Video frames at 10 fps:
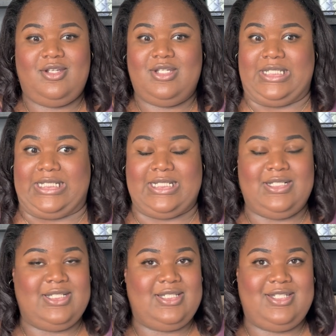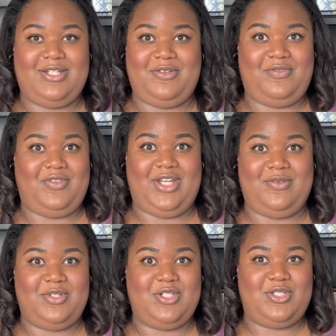yeah, it just didn't fit. It
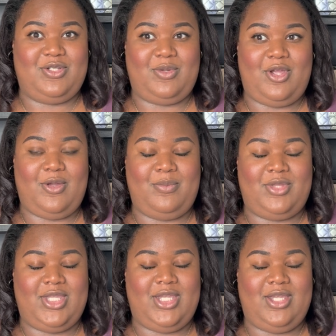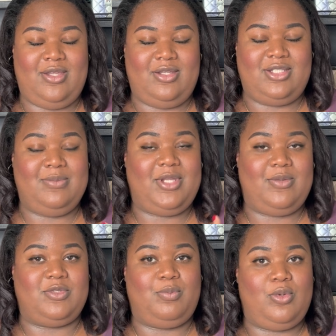was just it seemed like
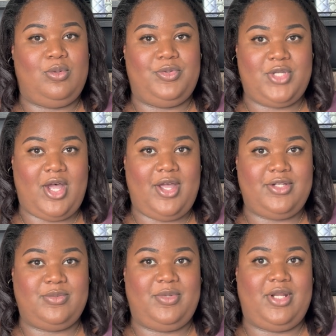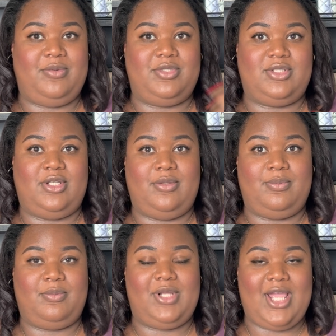it was pulled taut when I was
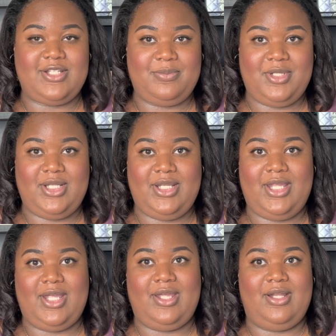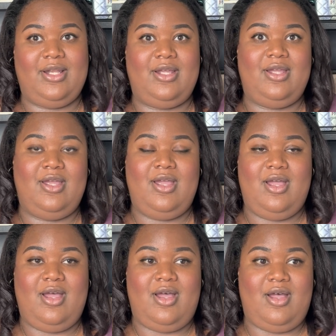clasping it again.
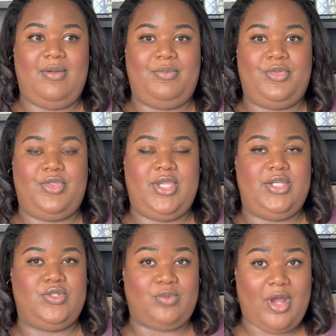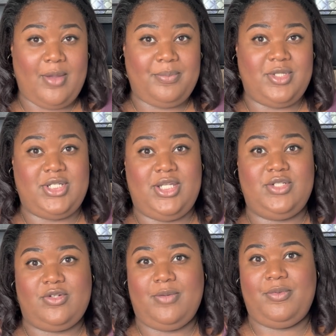The
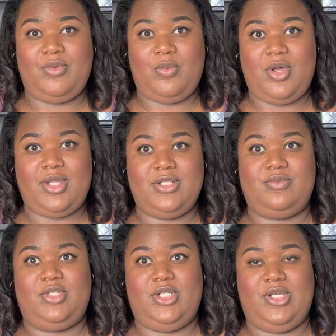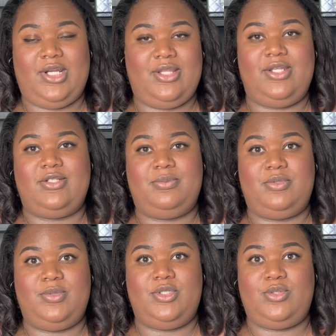chain drop of the walk is really good. I think it's
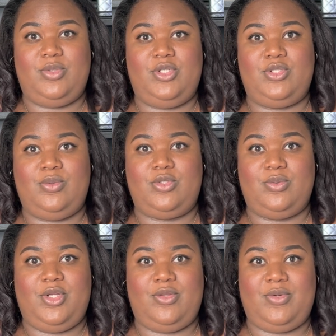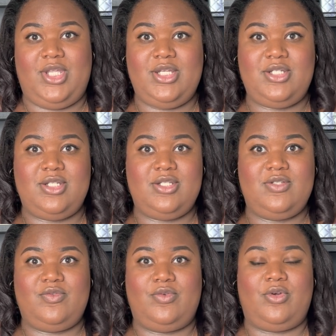between 22 or 23
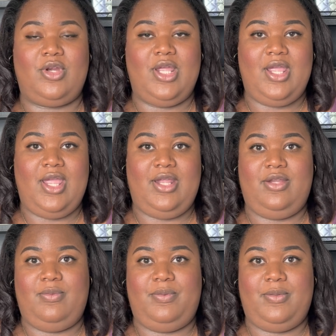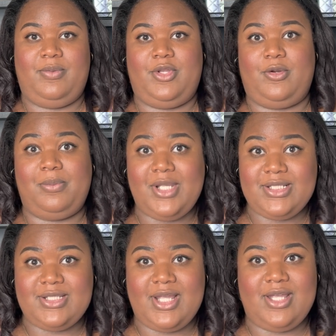inches for any people that are
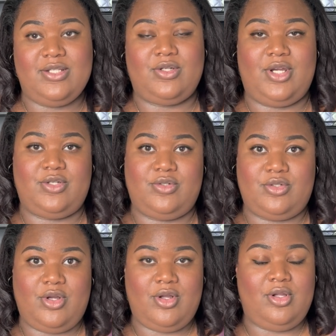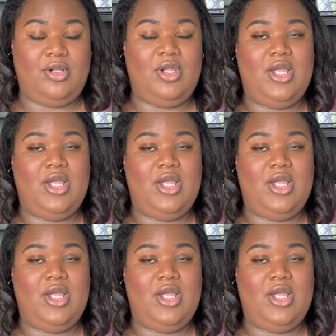plus size or extra tall.